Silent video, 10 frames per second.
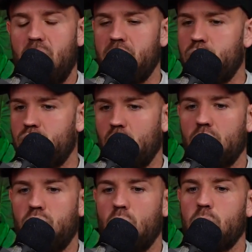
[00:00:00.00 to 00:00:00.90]
I'd short
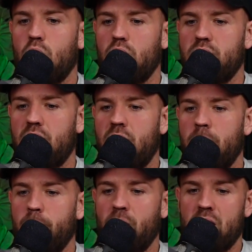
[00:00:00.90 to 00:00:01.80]
form
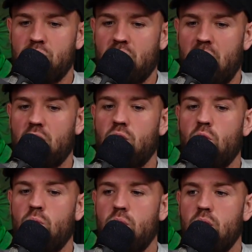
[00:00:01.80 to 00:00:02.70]
content in
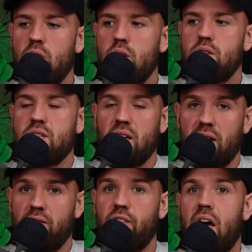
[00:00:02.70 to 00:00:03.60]
general, see,
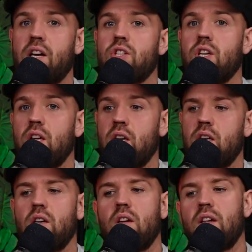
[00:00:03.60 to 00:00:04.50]
like flashy
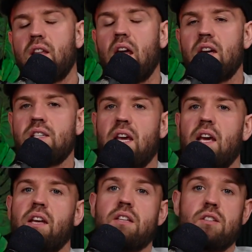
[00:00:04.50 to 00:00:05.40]
thirty
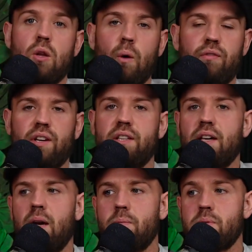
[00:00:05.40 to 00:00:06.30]
seconds top three
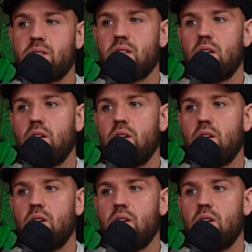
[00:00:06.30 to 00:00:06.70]
tips.